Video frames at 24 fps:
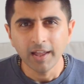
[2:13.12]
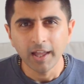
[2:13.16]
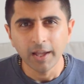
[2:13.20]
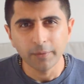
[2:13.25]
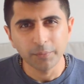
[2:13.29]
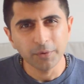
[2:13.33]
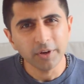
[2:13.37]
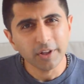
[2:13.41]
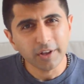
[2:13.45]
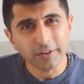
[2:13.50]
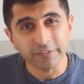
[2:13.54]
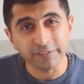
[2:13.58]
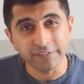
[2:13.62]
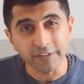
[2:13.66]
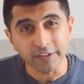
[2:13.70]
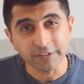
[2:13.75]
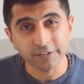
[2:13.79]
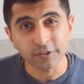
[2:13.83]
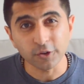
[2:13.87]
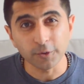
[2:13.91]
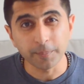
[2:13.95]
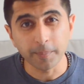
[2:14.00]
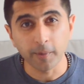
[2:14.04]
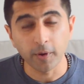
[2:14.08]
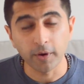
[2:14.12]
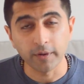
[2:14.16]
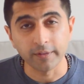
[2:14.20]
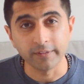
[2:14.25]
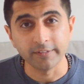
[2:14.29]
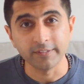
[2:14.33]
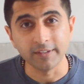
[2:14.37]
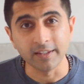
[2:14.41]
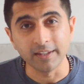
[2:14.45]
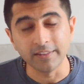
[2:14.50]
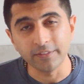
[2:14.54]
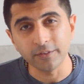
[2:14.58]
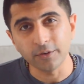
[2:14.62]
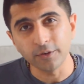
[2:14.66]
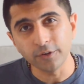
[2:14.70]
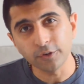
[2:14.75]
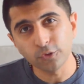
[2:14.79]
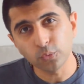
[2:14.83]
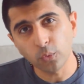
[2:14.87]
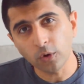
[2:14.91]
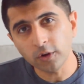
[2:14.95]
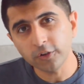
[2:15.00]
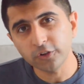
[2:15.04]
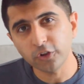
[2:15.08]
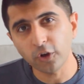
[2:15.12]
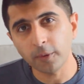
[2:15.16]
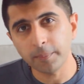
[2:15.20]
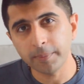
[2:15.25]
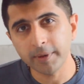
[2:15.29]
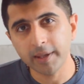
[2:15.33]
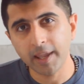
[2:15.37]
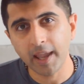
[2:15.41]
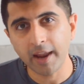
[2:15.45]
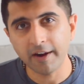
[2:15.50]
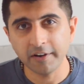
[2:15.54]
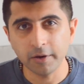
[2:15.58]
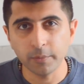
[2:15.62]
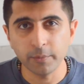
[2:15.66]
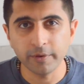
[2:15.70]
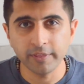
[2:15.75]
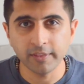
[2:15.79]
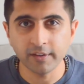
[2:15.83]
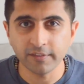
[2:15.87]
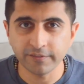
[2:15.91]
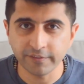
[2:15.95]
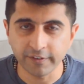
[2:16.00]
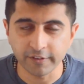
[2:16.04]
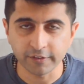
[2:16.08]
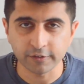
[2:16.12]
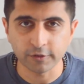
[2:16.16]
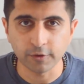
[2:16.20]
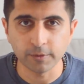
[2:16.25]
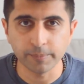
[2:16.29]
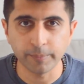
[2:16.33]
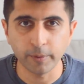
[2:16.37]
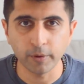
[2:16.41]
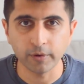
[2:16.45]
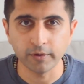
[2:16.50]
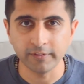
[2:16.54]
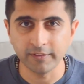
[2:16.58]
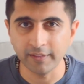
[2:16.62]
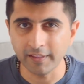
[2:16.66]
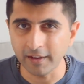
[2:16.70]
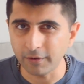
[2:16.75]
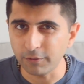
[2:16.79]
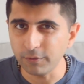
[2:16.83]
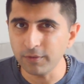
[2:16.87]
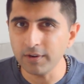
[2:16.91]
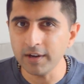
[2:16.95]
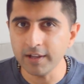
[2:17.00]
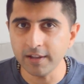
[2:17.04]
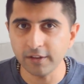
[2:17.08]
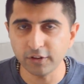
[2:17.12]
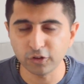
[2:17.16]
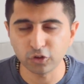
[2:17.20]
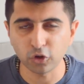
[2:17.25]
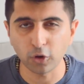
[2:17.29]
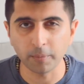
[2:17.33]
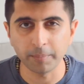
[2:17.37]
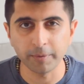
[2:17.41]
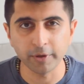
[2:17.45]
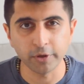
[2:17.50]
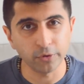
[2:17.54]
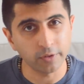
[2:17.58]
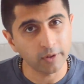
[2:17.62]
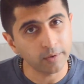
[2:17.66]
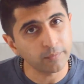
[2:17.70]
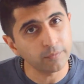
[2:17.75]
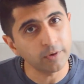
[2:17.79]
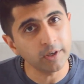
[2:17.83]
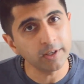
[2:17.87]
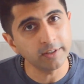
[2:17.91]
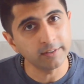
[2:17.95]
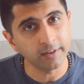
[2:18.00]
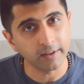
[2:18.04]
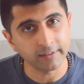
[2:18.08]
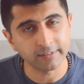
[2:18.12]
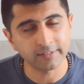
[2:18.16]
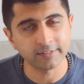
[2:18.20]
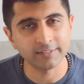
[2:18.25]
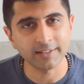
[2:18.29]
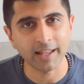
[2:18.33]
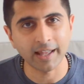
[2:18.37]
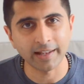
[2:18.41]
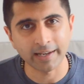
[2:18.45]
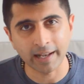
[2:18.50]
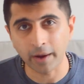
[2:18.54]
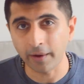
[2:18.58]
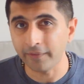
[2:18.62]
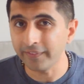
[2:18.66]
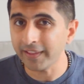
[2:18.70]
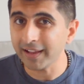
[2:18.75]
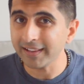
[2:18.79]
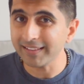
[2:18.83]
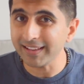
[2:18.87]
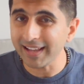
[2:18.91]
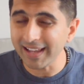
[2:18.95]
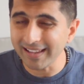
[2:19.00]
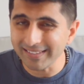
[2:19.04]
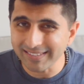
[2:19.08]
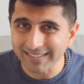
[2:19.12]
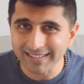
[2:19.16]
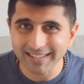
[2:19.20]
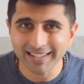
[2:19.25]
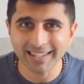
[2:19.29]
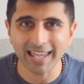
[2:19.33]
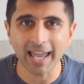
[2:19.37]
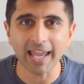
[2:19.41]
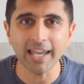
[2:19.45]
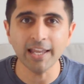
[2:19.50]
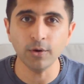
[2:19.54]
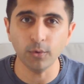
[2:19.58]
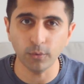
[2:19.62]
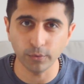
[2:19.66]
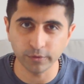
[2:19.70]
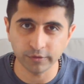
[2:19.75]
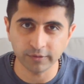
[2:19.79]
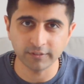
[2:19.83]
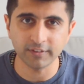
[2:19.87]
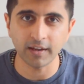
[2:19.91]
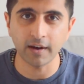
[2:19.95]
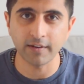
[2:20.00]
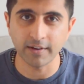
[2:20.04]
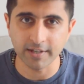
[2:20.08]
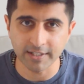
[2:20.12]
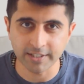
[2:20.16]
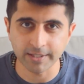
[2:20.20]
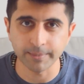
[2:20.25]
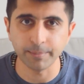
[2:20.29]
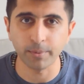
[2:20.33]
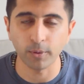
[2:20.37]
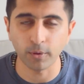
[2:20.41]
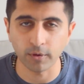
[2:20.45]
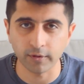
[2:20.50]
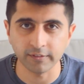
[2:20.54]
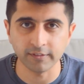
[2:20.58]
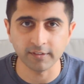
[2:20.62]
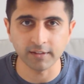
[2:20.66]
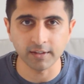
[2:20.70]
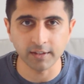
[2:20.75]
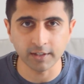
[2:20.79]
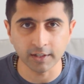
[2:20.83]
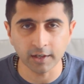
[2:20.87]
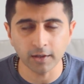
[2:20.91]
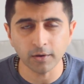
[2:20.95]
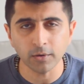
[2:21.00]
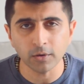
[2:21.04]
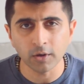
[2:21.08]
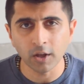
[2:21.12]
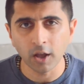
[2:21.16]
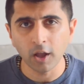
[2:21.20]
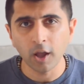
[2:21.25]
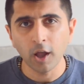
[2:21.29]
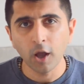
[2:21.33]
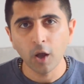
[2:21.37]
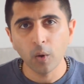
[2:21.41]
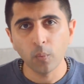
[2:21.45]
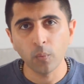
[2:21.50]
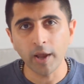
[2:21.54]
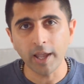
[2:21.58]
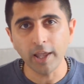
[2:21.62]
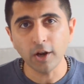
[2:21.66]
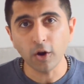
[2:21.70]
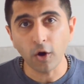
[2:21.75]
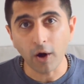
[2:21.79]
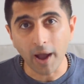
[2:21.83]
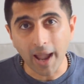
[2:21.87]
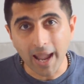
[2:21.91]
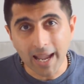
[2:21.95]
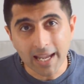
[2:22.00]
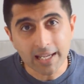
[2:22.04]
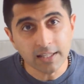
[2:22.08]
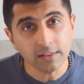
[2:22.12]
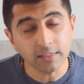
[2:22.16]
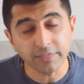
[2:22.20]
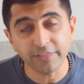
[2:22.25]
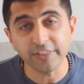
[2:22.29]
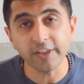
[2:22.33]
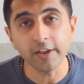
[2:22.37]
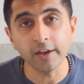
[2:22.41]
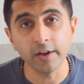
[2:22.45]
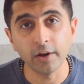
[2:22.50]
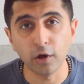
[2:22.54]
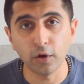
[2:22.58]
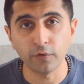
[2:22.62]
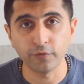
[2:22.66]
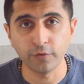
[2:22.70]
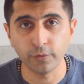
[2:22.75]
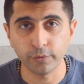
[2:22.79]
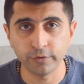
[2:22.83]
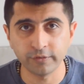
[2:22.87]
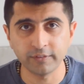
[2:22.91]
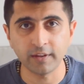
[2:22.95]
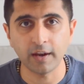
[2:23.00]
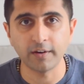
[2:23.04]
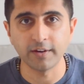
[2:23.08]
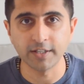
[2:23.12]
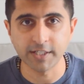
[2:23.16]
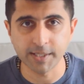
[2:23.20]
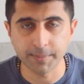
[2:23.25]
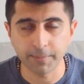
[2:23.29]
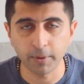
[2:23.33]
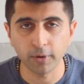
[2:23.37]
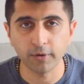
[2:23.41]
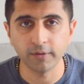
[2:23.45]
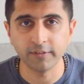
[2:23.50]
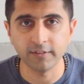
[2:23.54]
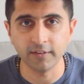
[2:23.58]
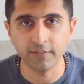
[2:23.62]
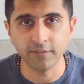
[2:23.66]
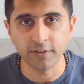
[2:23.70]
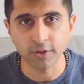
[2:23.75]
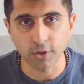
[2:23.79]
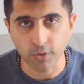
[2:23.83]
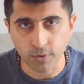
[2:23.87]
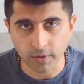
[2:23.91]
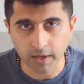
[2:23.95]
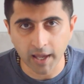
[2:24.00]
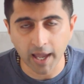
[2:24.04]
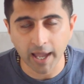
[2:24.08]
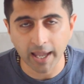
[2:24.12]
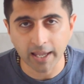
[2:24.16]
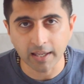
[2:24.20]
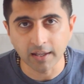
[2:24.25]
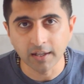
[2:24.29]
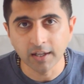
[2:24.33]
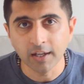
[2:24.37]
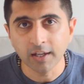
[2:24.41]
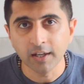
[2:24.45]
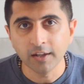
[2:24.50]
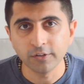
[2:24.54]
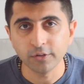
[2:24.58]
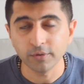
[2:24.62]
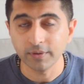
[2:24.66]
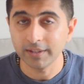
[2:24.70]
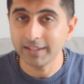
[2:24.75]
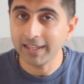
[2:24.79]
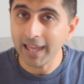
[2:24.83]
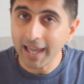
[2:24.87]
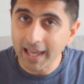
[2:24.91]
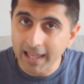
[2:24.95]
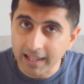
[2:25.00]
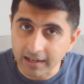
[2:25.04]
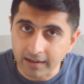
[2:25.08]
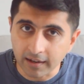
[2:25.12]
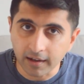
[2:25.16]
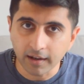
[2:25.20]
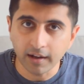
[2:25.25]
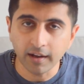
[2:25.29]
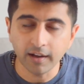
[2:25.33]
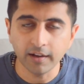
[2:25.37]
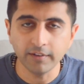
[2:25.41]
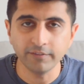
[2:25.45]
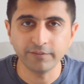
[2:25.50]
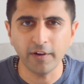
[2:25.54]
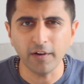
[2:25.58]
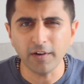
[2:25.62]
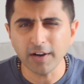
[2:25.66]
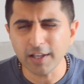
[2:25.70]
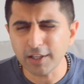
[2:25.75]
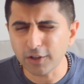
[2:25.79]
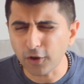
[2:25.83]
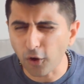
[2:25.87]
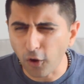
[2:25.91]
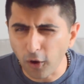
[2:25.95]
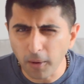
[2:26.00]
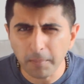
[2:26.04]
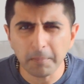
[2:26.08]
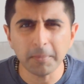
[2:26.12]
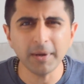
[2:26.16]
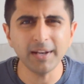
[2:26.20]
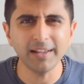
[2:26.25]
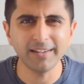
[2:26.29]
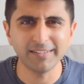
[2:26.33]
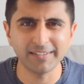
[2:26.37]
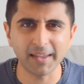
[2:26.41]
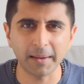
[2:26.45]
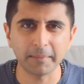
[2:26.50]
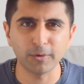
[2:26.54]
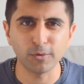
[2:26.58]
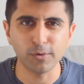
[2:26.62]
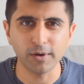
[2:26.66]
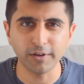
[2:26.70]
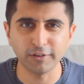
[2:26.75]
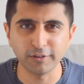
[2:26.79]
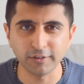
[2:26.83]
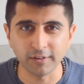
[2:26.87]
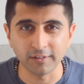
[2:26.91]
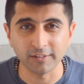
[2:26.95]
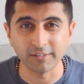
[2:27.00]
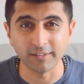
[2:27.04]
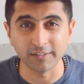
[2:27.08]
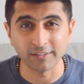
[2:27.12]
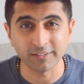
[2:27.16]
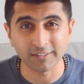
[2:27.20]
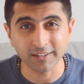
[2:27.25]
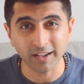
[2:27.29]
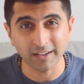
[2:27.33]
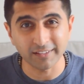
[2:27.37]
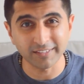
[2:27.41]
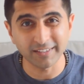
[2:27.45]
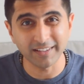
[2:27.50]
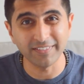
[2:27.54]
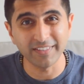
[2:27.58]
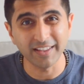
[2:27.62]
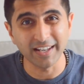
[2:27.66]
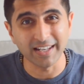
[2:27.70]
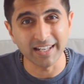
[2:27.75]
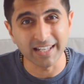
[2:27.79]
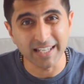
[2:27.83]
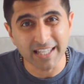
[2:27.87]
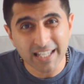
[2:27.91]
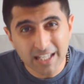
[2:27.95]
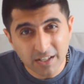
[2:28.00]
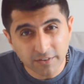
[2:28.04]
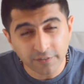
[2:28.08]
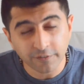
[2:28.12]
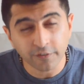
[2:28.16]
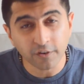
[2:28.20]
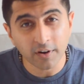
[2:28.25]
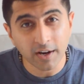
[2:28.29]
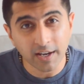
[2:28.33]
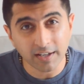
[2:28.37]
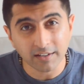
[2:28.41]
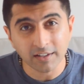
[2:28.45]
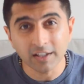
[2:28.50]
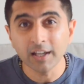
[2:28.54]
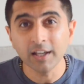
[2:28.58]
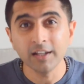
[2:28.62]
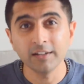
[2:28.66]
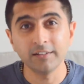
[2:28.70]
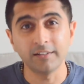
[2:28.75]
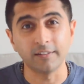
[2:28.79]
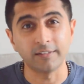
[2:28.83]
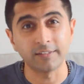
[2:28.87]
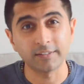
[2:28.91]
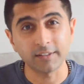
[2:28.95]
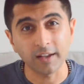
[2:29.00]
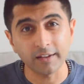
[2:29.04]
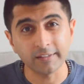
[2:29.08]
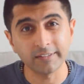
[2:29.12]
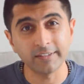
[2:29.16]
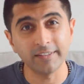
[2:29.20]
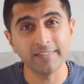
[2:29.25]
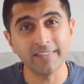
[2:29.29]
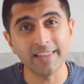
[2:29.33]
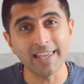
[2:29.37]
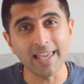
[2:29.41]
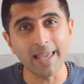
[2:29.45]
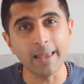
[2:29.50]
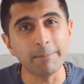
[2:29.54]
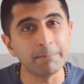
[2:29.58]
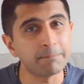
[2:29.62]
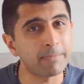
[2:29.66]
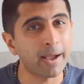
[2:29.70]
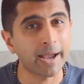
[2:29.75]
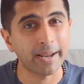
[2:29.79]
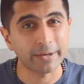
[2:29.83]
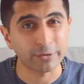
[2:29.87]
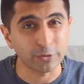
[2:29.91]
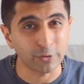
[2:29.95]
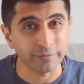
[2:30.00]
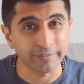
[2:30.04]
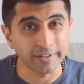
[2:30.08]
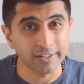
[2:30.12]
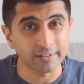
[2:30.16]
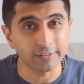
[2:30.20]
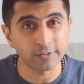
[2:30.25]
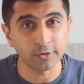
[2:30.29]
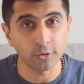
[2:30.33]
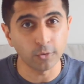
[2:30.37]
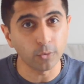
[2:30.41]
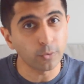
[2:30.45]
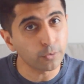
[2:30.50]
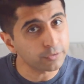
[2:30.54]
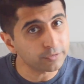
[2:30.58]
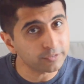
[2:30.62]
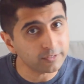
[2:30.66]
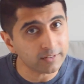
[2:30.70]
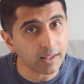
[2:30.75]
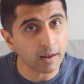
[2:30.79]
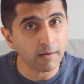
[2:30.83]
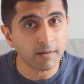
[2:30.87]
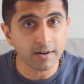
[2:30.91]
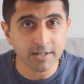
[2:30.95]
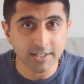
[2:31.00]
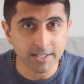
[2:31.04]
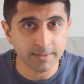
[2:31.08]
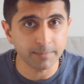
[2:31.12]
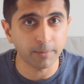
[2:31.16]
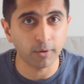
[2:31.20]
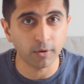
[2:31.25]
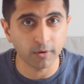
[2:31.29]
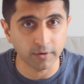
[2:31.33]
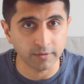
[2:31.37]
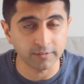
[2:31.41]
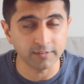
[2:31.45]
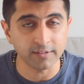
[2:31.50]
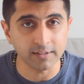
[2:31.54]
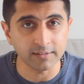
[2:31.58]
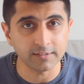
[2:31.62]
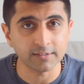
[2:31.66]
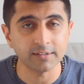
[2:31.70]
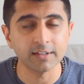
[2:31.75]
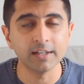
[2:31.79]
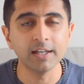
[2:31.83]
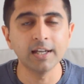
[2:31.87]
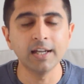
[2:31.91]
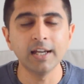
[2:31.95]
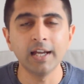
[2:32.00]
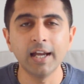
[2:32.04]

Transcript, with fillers: If we look at fiscal policy, there is one topic area within fiscal policy that really is topical, that really does stand out, and that is again austerity policy, you know? We're in our 8th year of austerity policy in the UK. So again, a very common exam question is discussing the need for it, discussing the impact of it. So austerity policies,